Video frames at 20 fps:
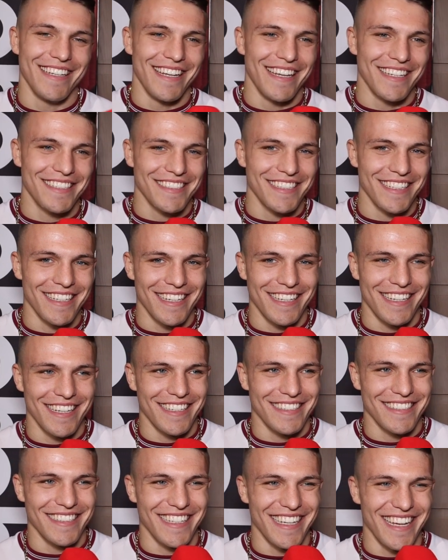Let's see.
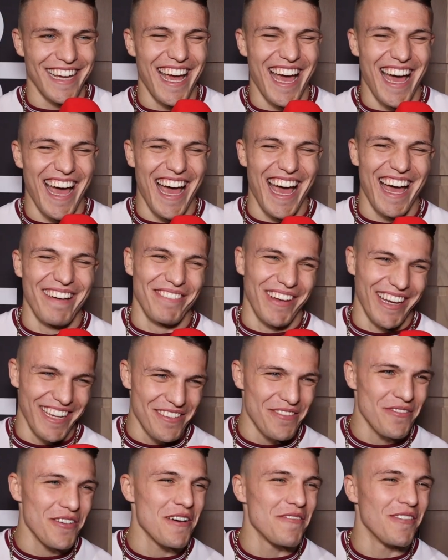
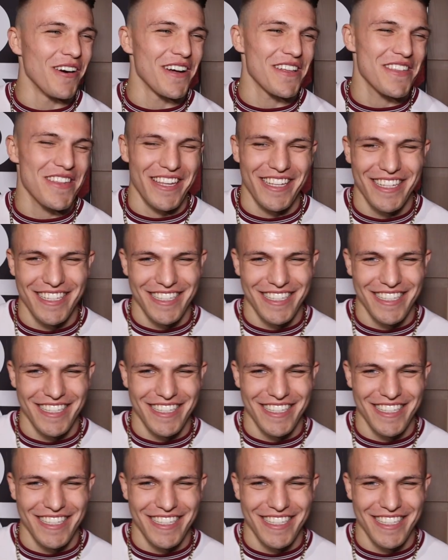Thank you very much.